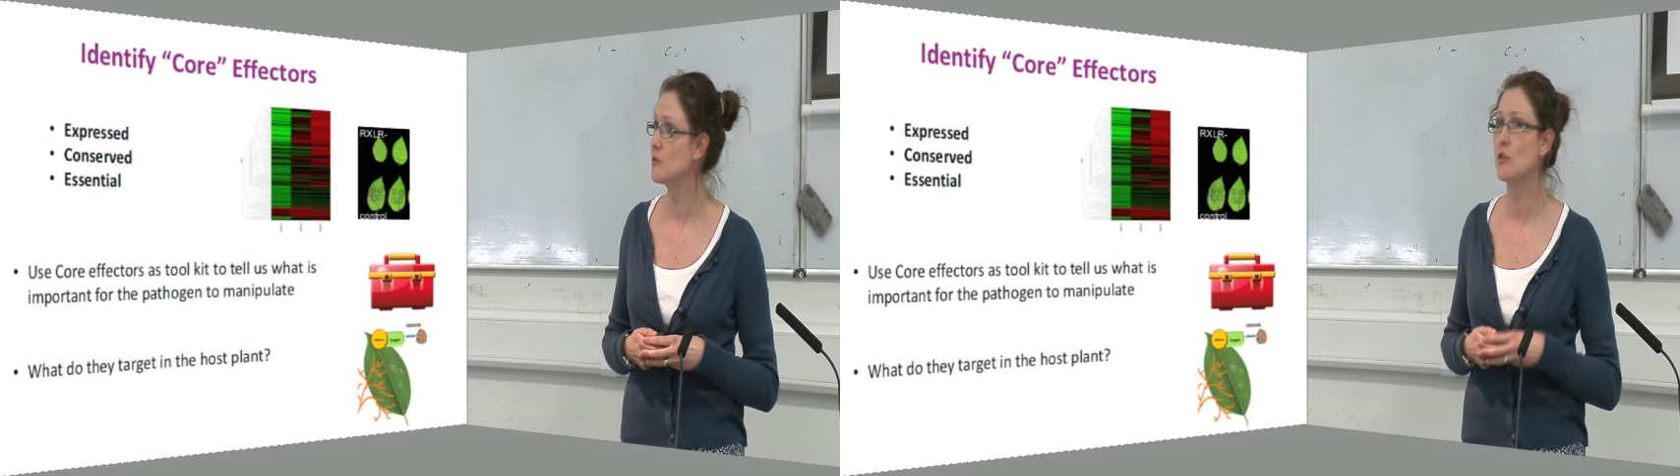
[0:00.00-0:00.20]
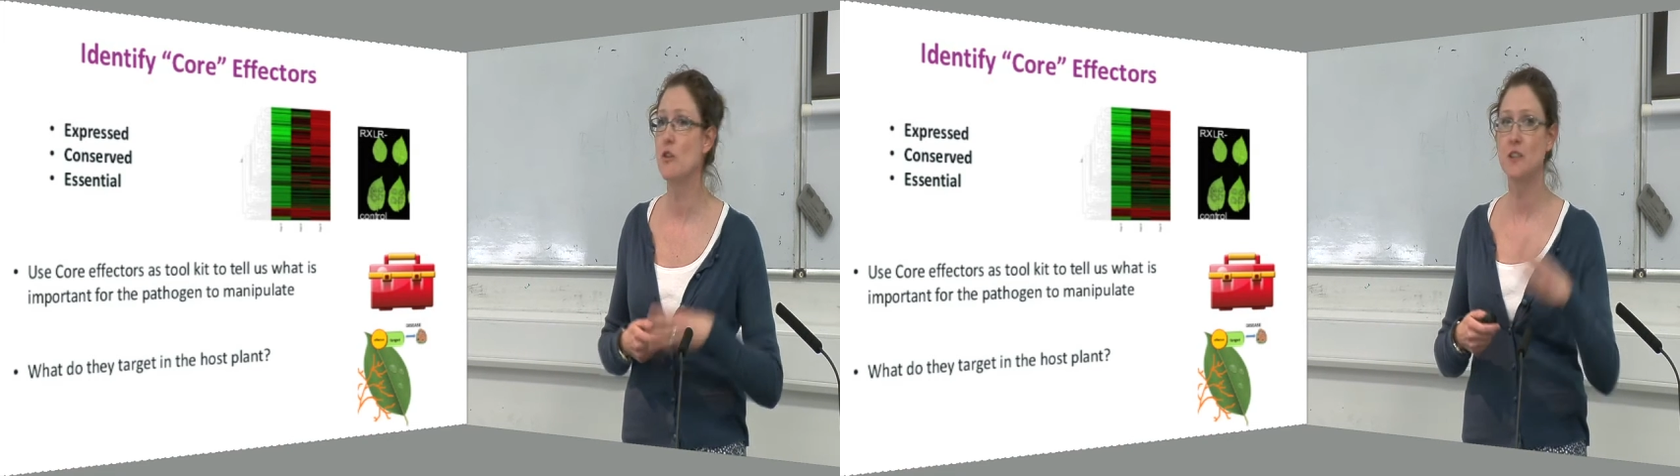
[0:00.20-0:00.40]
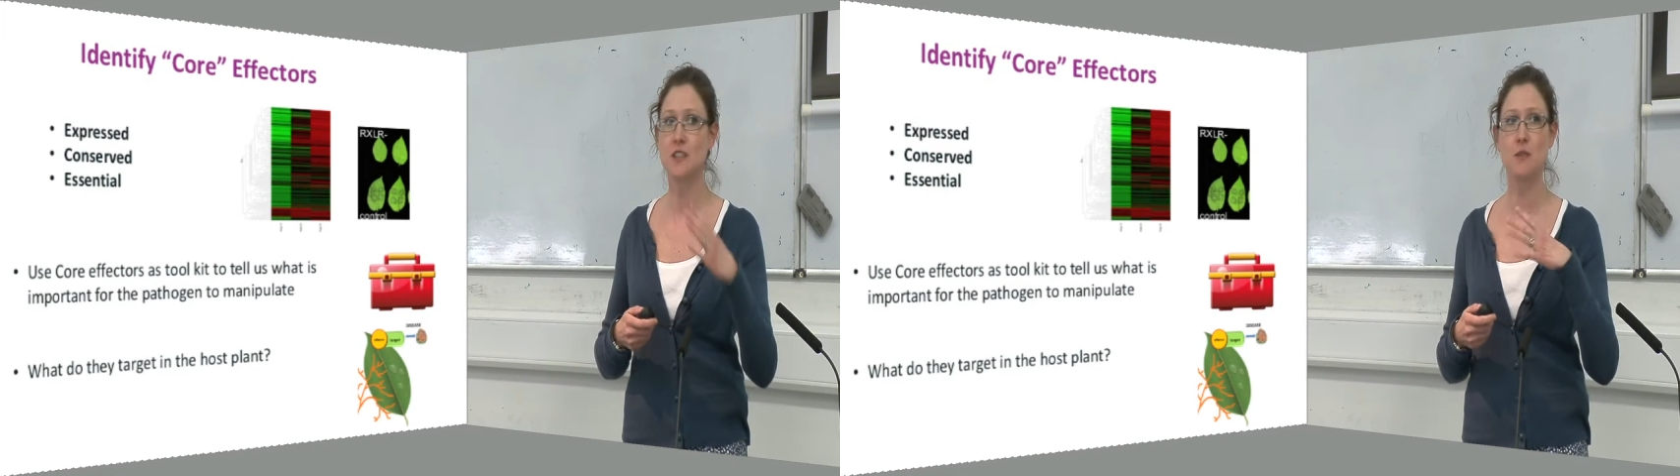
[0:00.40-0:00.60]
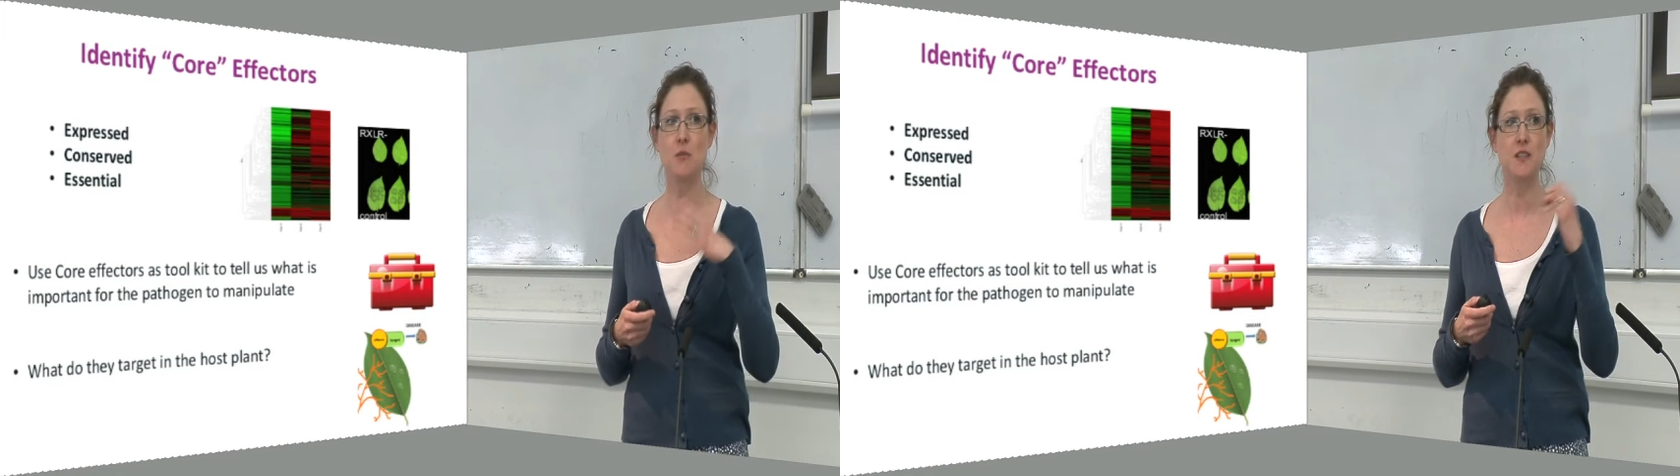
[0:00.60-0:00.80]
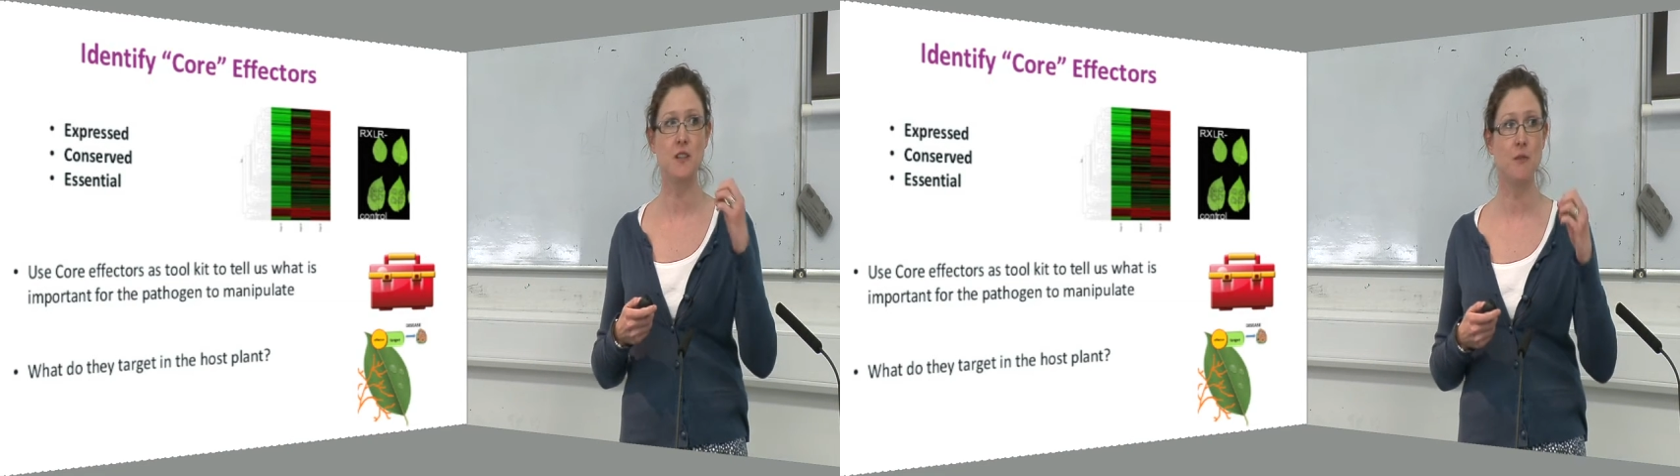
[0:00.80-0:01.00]
There'll obviously
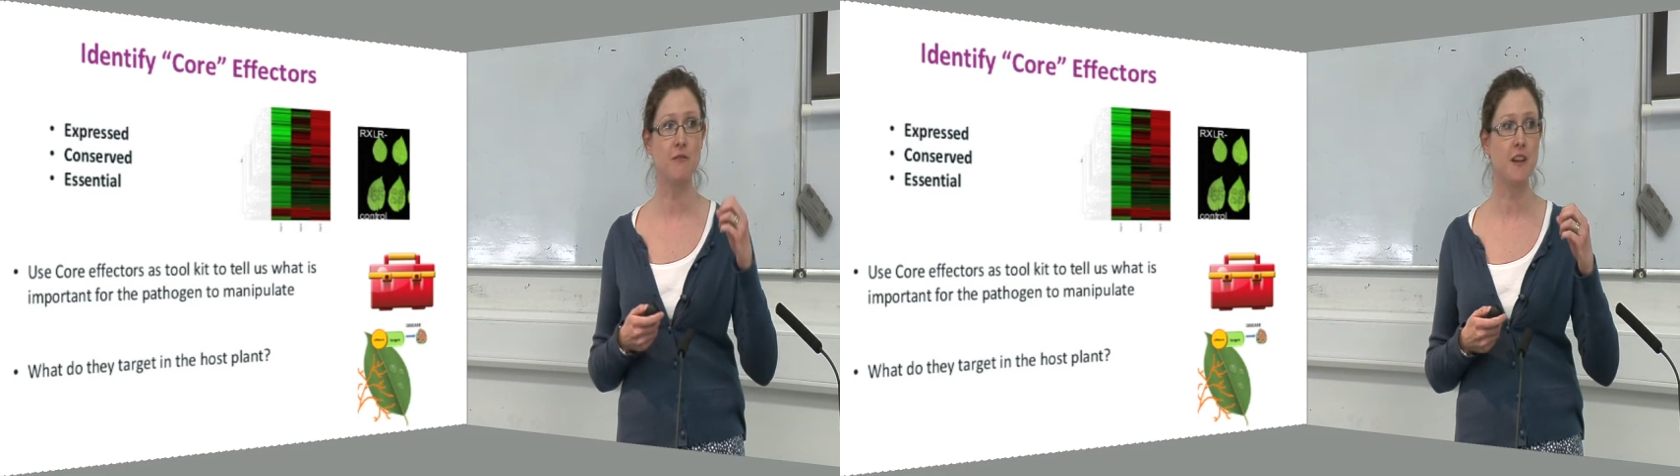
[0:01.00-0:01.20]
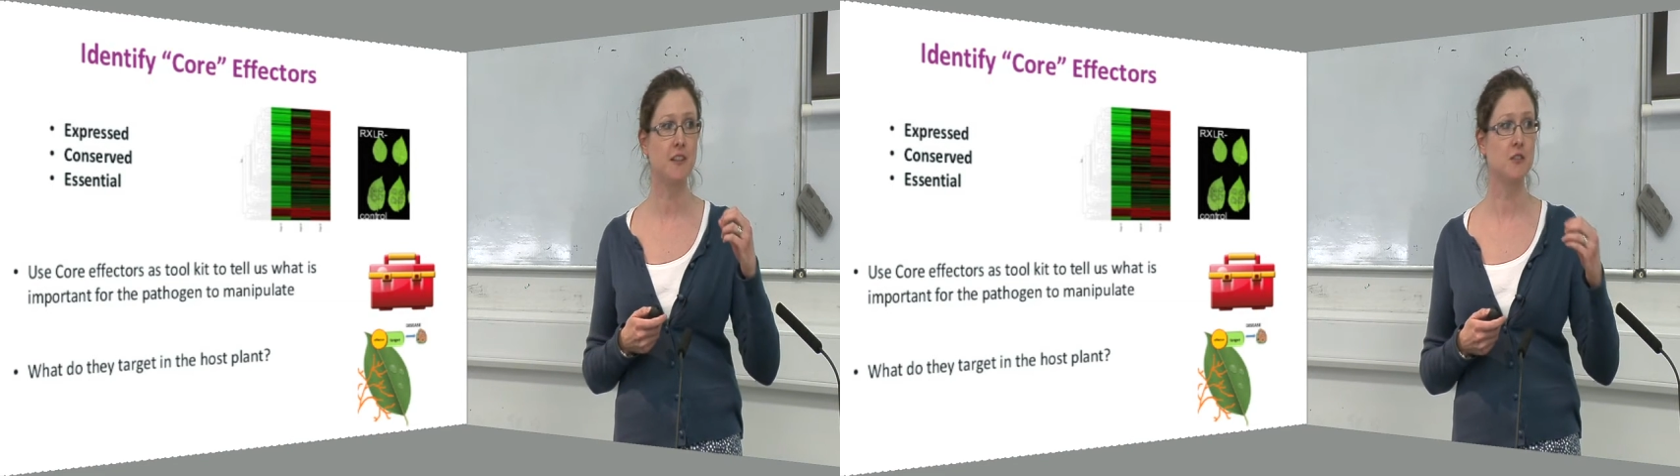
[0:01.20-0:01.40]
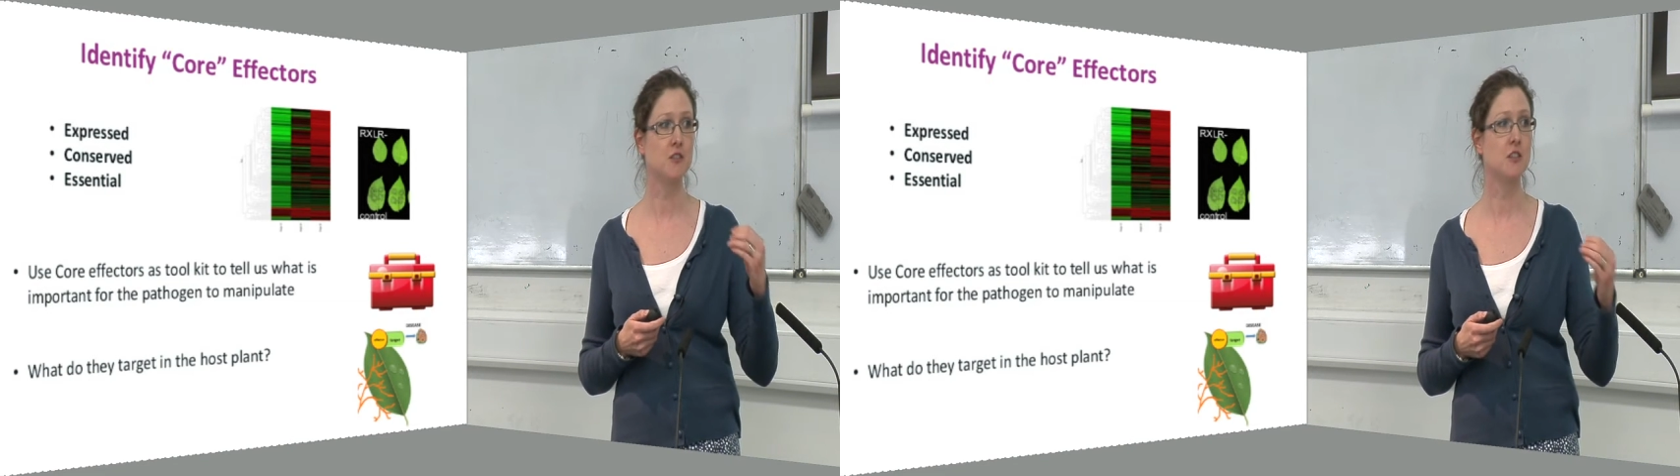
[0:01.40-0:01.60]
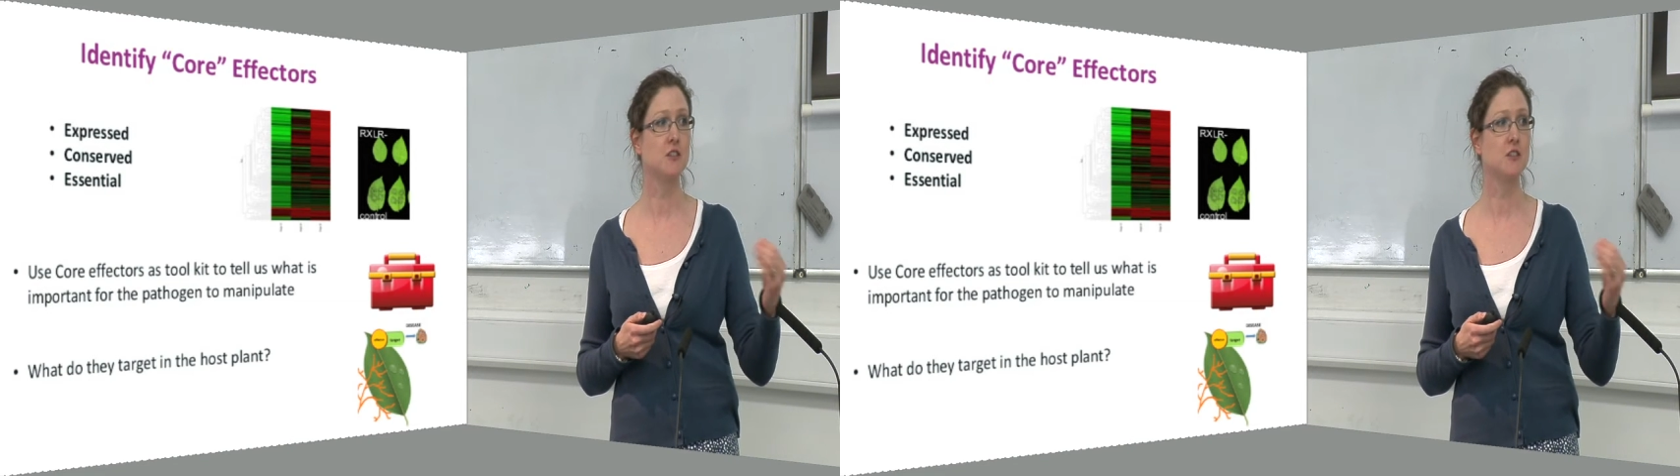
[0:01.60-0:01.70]
be some effectors